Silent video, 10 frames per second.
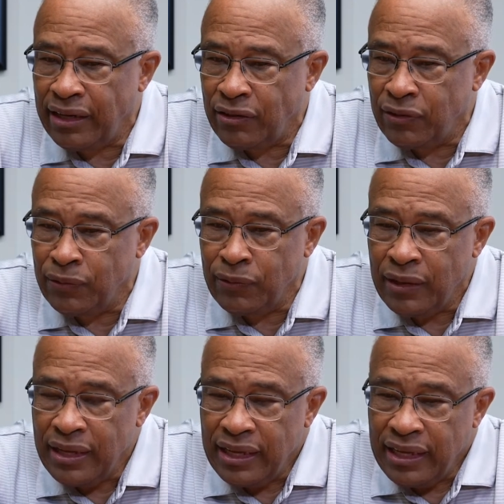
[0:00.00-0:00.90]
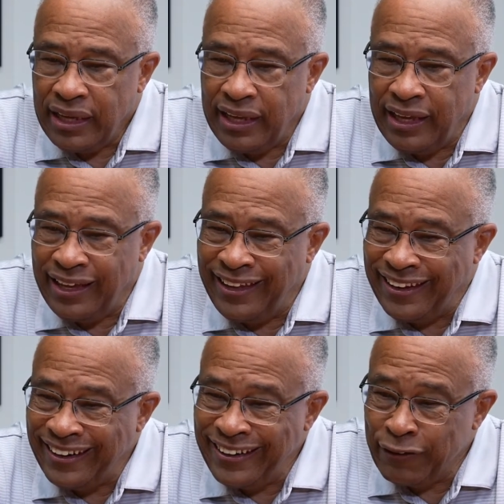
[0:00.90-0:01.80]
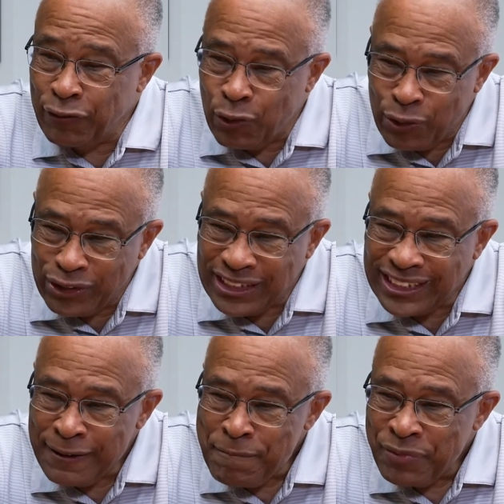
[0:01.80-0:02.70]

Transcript: knew. And of course,